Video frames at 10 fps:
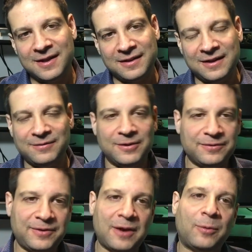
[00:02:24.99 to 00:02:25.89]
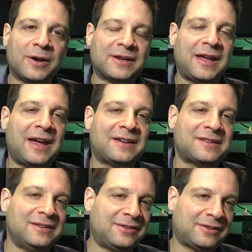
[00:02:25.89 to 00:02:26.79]
they give you a fat wad of
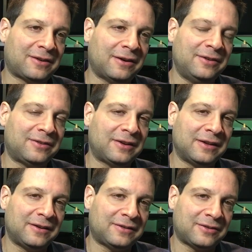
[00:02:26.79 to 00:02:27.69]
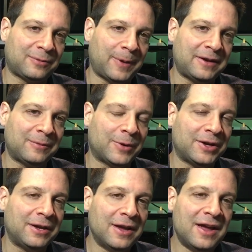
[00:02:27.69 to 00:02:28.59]
cash and you start using it as you're spending
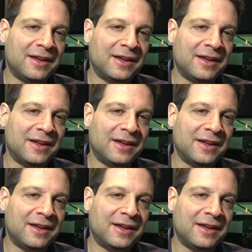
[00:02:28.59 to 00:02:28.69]
money.